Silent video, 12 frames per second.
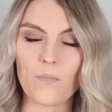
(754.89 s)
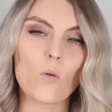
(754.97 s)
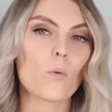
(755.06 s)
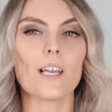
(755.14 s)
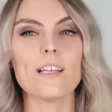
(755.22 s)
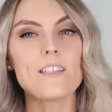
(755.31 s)

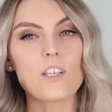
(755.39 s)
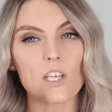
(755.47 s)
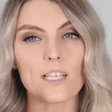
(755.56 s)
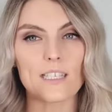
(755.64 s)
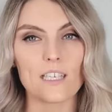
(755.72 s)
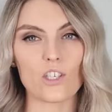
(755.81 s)
What I
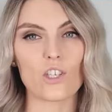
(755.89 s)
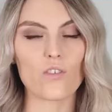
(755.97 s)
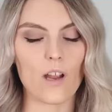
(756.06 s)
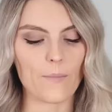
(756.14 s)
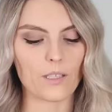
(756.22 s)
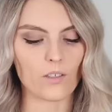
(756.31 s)
suggest is just
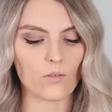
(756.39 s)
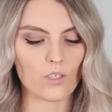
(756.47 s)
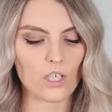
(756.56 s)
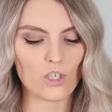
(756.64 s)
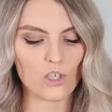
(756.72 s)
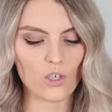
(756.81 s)
grab a little
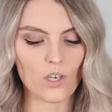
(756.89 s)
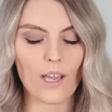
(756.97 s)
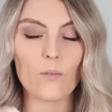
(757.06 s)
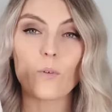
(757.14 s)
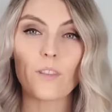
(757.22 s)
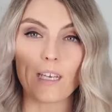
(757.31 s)
tissue
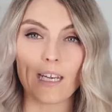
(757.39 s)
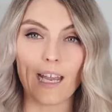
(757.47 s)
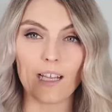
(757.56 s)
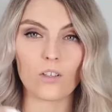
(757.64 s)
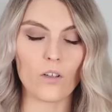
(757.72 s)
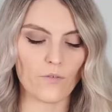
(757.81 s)
and with the
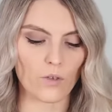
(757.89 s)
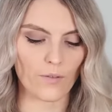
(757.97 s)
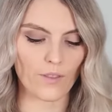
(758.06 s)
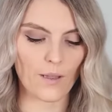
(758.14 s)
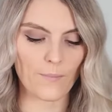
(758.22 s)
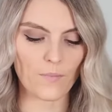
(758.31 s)
nail of your
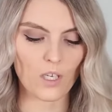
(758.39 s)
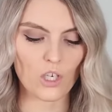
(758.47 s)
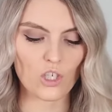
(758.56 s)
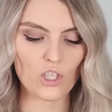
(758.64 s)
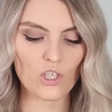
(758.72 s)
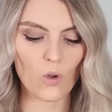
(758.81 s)
thumb,
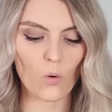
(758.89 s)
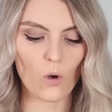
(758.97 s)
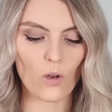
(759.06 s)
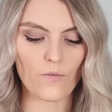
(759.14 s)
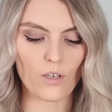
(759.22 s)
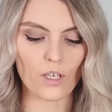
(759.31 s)
just go
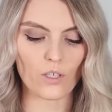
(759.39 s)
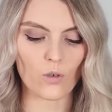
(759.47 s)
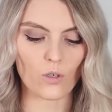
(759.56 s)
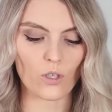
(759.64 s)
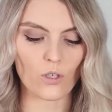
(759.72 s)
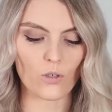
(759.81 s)
over your
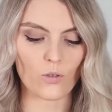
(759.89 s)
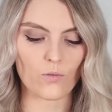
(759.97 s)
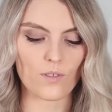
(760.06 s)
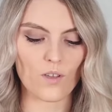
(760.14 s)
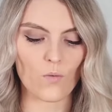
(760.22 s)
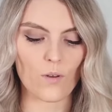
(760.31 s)

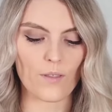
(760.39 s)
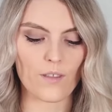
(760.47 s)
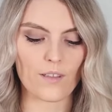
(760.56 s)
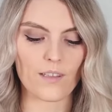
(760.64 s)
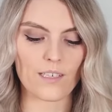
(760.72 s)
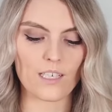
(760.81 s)
cuticles
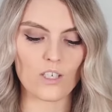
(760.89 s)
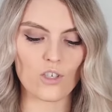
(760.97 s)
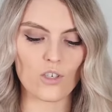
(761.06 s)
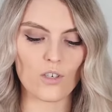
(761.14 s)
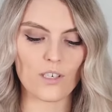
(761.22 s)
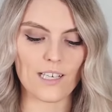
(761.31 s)
with the
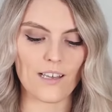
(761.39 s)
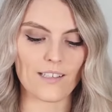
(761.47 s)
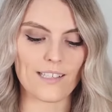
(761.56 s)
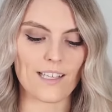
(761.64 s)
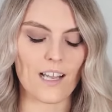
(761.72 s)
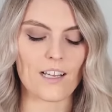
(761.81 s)
tissue down the
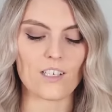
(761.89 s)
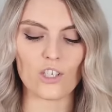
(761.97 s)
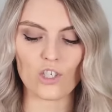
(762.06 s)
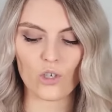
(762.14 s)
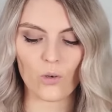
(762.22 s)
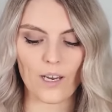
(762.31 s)
side
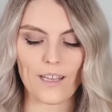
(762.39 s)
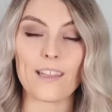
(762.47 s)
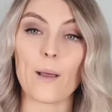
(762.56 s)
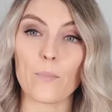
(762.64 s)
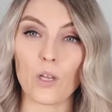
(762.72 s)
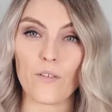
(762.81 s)
to create
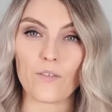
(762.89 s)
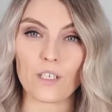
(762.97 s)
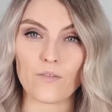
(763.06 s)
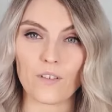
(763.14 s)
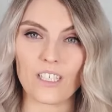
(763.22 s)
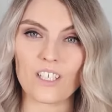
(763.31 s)
that perfect
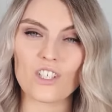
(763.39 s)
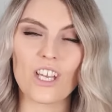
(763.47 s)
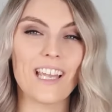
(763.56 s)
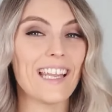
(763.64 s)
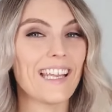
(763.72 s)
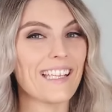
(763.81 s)
finish.
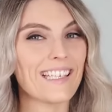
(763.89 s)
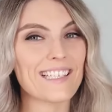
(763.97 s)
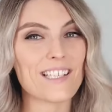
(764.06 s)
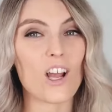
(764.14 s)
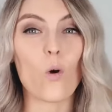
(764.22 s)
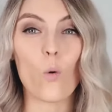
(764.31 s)
It is
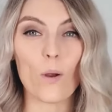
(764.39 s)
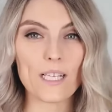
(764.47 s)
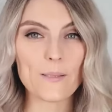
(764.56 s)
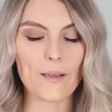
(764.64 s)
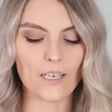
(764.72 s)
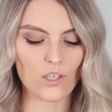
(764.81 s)
always
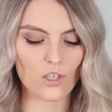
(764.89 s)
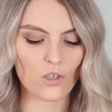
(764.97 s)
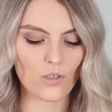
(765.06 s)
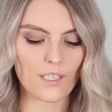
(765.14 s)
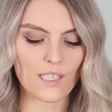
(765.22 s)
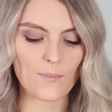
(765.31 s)
better to
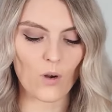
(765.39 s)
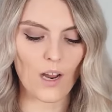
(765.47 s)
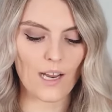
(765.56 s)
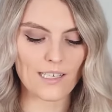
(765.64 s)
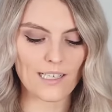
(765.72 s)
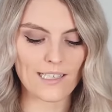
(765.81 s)
do this
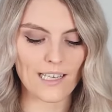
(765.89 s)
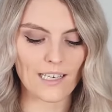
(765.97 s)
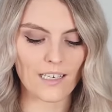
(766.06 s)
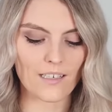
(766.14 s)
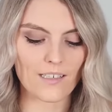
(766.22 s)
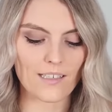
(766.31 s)
prior to setting
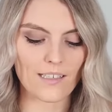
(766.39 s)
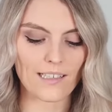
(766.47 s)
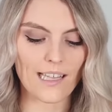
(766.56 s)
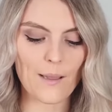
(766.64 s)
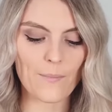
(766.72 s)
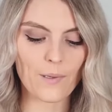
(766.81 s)
under the
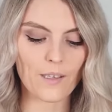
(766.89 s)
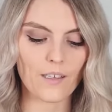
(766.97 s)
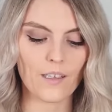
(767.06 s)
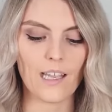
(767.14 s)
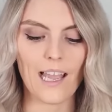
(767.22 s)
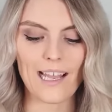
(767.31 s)
lamp,
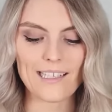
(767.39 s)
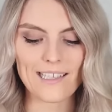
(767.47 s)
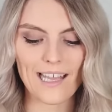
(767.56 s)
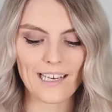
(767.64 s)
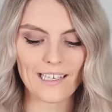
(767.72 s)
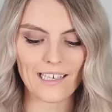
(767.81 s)
as
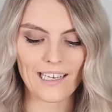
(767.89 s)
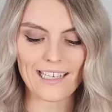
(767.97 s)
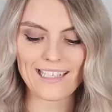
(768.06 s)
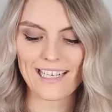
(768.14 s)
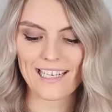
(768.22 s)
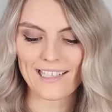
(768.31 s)
then
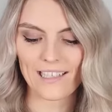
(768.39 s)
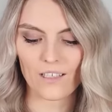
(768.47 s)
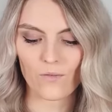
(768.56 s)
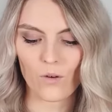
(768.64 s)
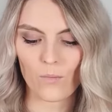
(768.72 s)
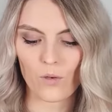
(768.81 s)
it's easily
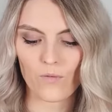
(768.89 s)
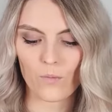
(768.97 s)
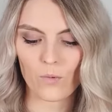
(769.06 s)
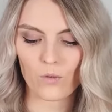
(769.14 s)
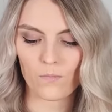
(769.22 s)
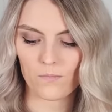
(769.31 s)

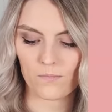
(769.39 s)
removable.